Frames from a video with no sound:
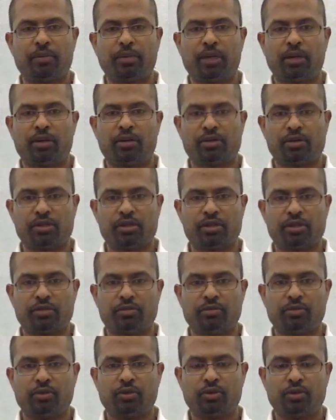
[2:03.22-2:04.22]
power system
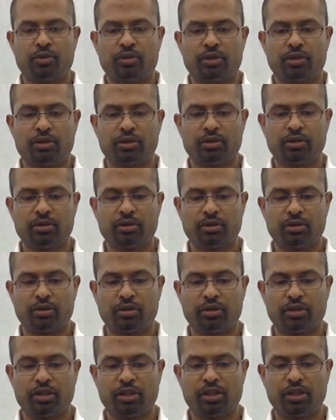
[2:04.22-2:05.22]
board,
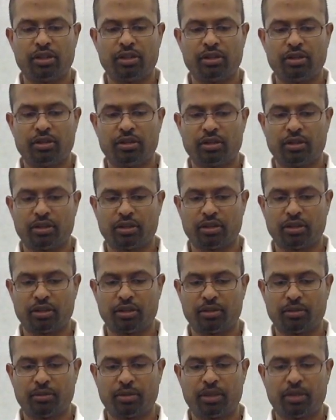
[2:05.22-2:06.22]
or the
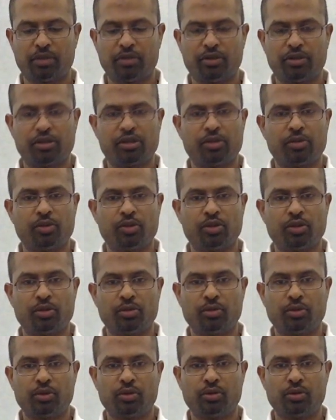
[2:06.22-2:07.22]
power
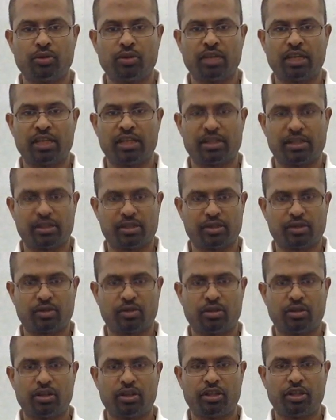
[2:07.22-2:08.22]
distribution board as it is
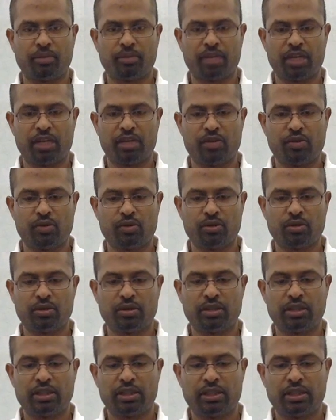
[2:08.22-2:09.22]
called in the manual.
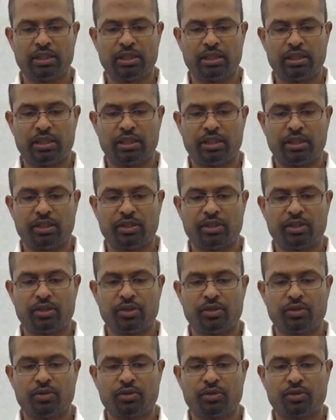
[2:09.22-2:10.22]
This is
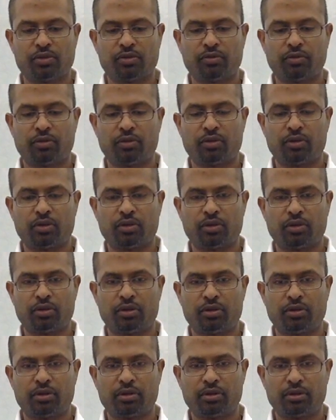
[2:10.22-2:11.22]
used
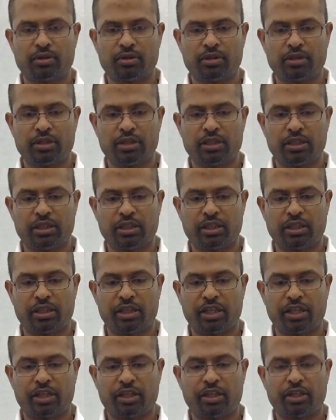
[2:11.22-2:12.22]
for
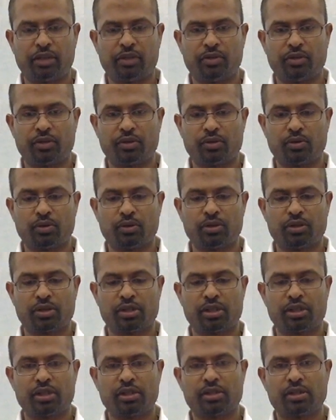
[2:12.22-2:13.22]
connecting to the solar
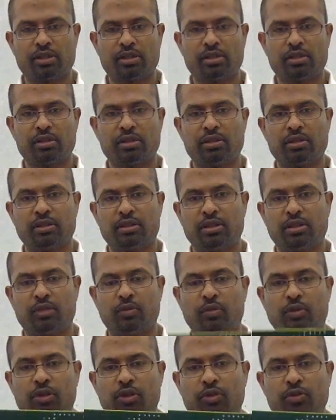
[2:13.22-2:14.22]
cells, and
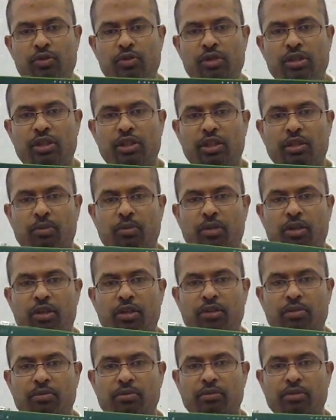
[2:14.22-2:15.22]
what you see at the
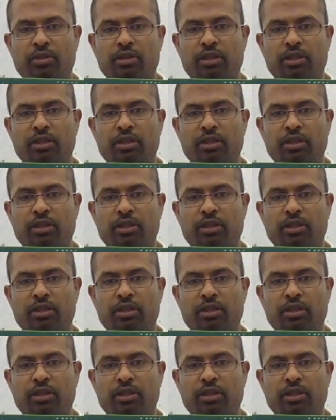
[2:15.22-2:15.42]
bottom,